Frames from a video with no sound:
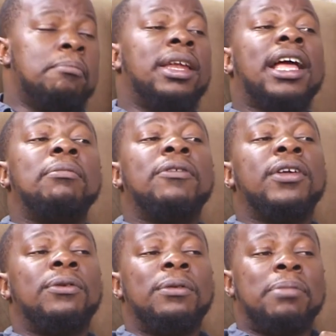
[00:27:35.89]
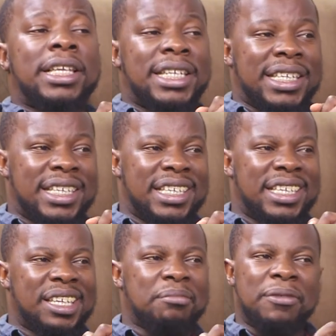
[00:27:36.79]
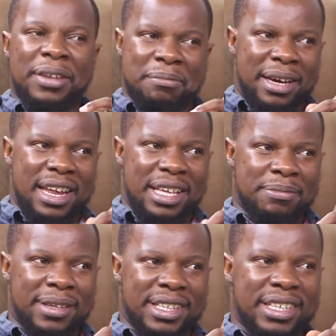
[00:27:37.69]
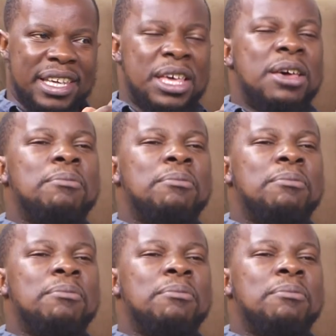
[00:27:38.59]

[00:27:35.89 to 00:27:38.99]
Men can be very good pastors, but very bad husbands.